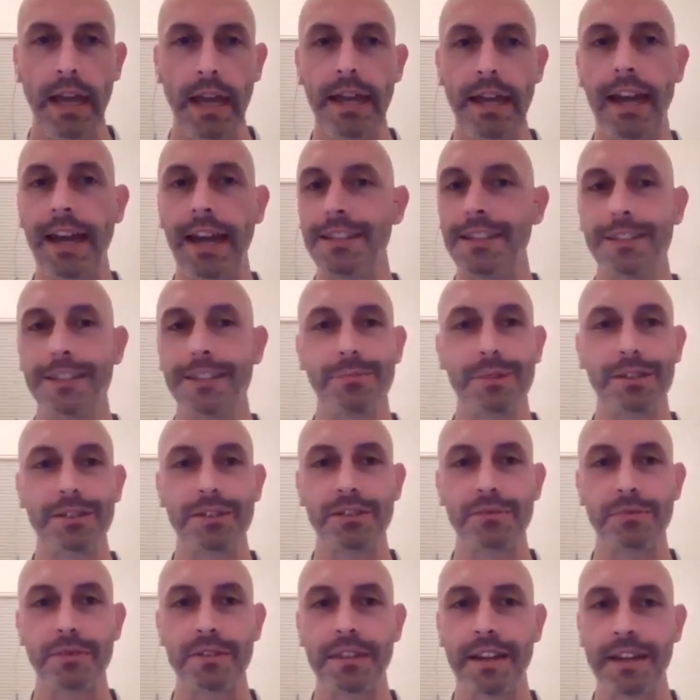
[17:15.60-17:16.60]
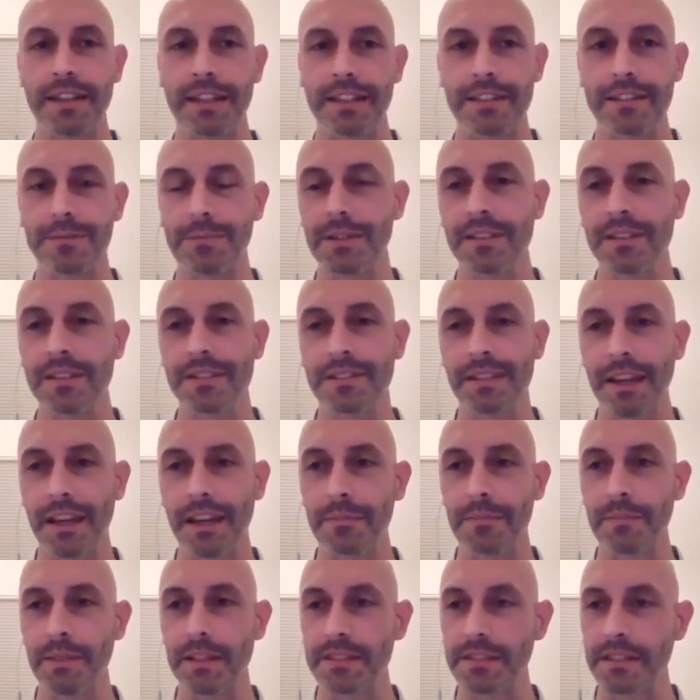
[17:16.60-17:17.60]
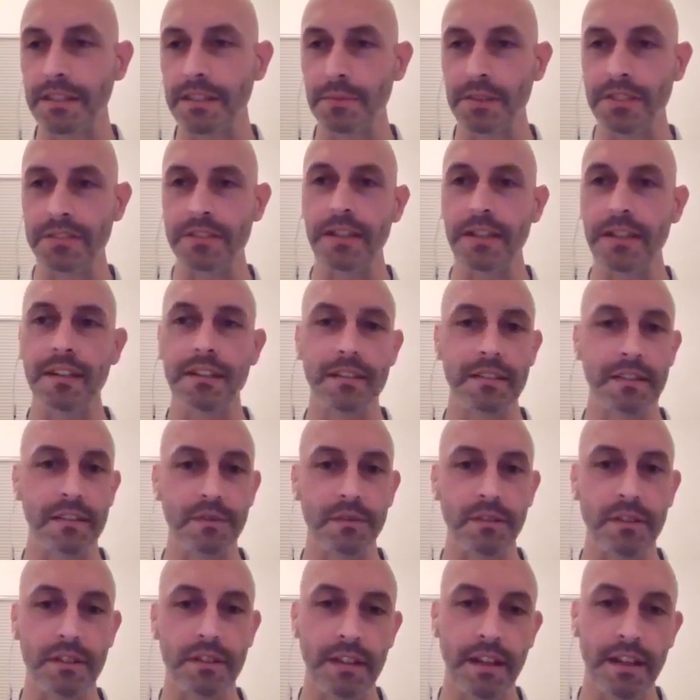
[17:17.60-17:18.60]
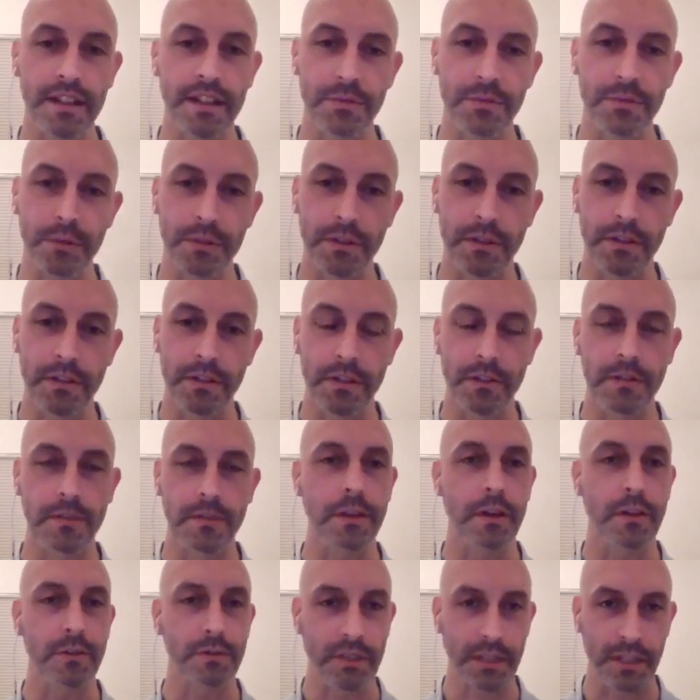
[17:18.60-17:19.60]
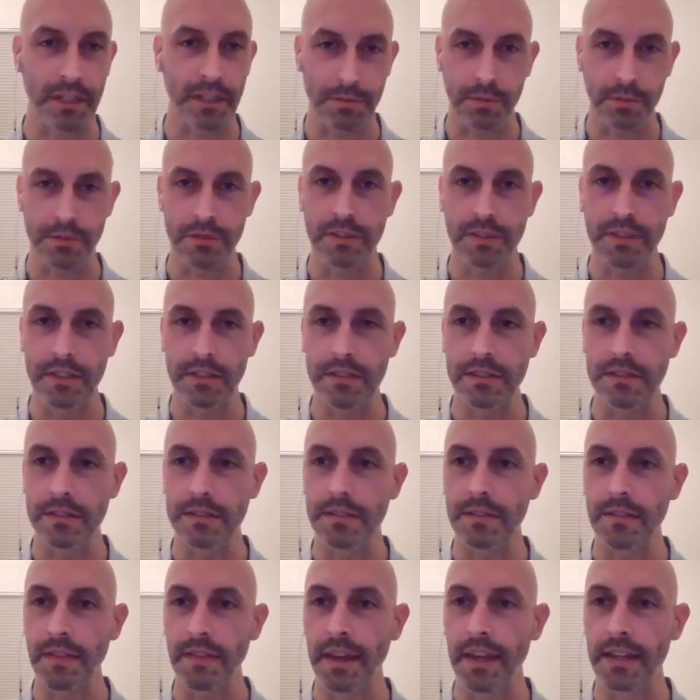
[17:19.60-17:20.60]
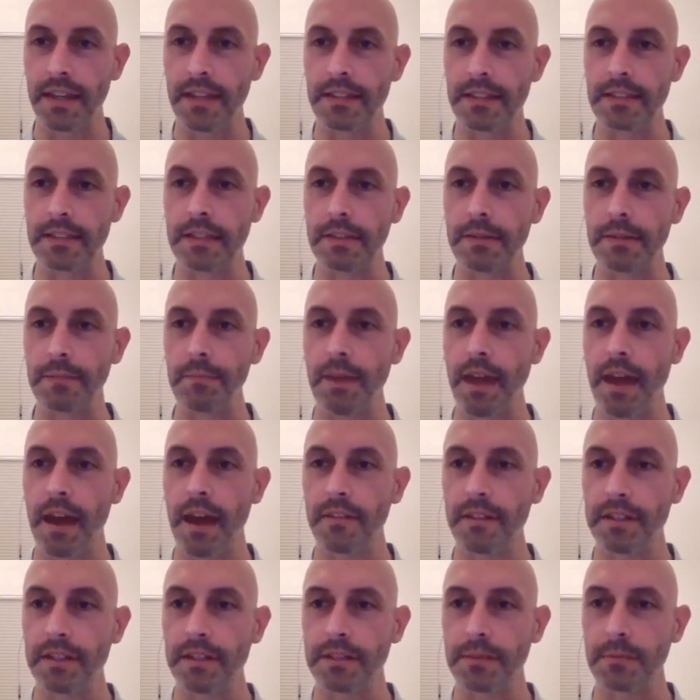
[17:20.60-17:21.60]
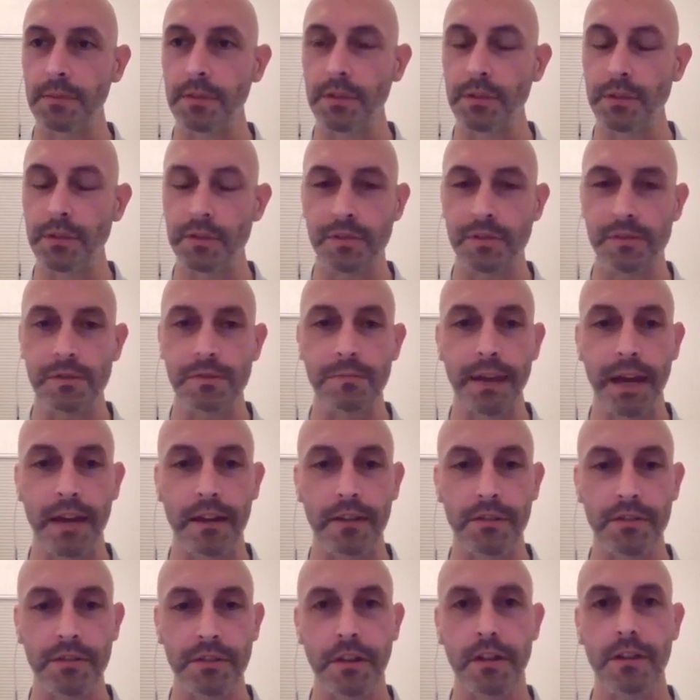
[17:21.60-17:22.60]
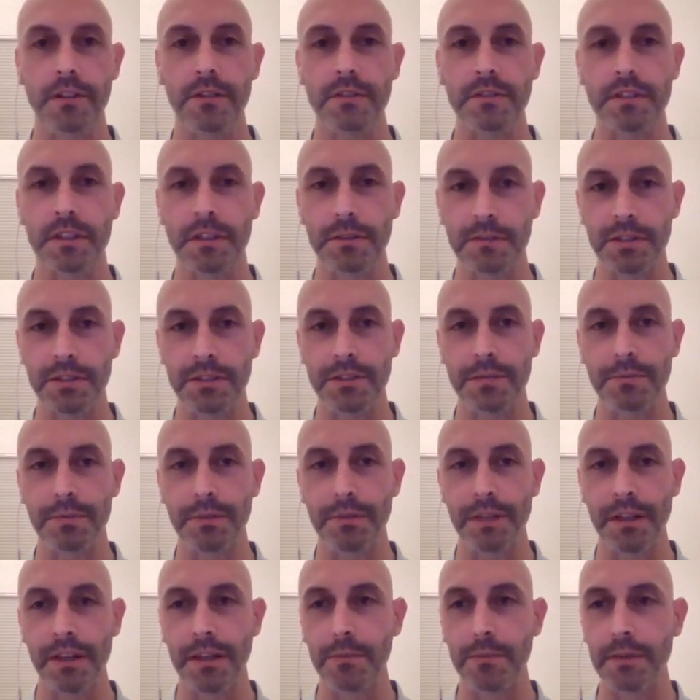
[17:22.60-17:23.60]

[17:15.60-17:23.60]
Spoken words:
as much as we'd like it to be the same, it's going to be slightly different, and that's where coaching expertise and having some of those battle scars comes into play.